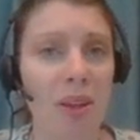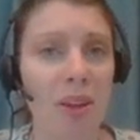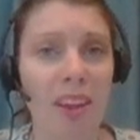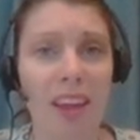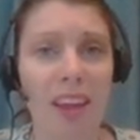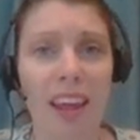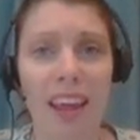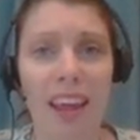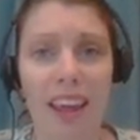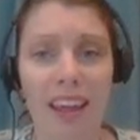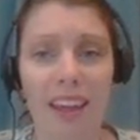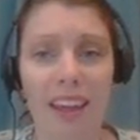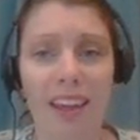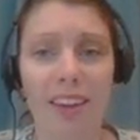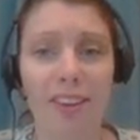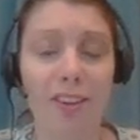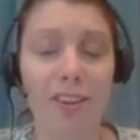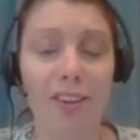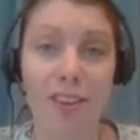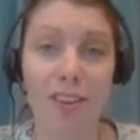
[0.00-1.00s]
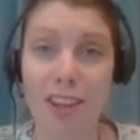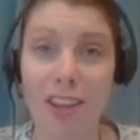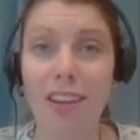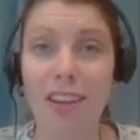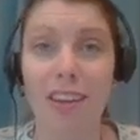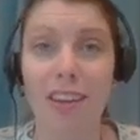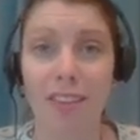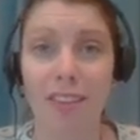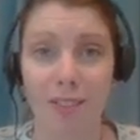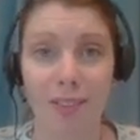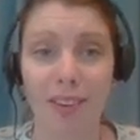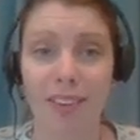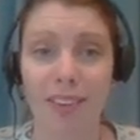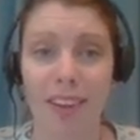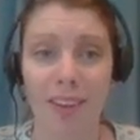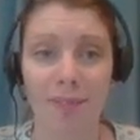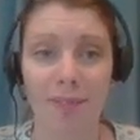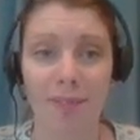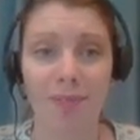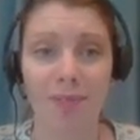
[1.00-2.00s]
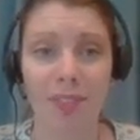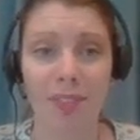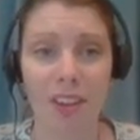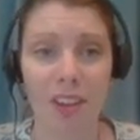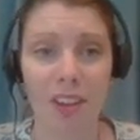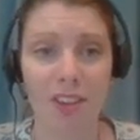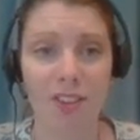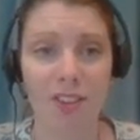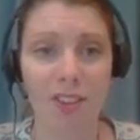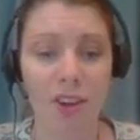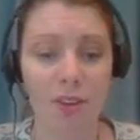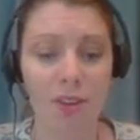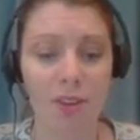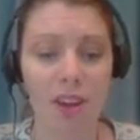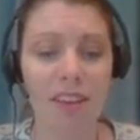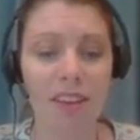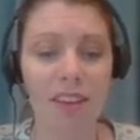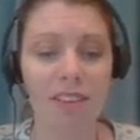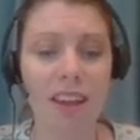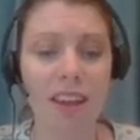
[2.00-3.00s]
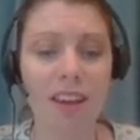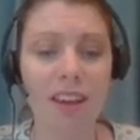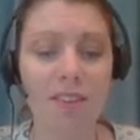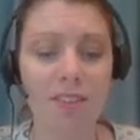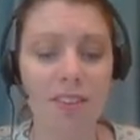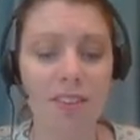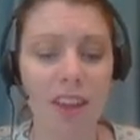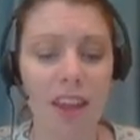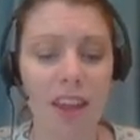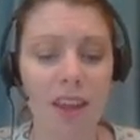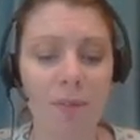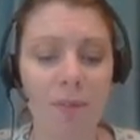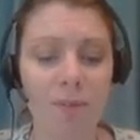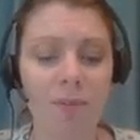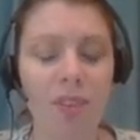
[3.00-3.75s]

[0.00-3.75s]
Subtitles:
and their feelings, really. So instead of saying